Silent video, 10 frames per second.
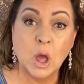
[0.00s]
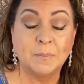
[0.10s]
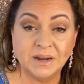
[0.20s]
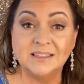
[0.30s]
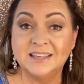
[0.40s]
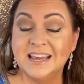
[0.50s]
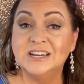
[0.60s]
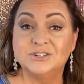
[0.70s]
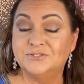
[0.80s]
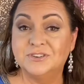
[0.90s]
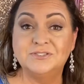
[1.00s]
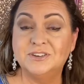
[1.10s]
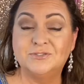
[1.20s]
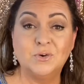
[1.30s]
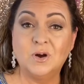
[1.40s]
But at the age of
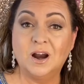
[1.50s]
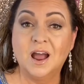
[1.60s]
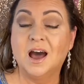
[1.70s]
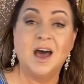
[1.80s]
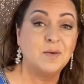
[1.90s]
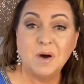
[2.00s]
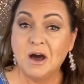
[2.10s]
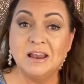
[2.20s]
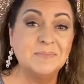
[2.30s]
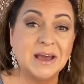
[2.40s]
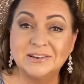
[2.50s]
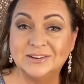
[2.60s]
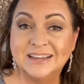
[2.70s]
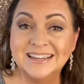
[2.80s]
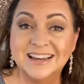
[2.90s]
54, I'm all about
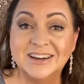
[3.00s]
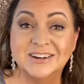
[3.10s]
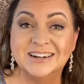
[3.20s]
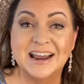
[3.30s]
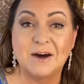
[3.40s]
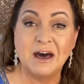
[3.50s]
looking younger now.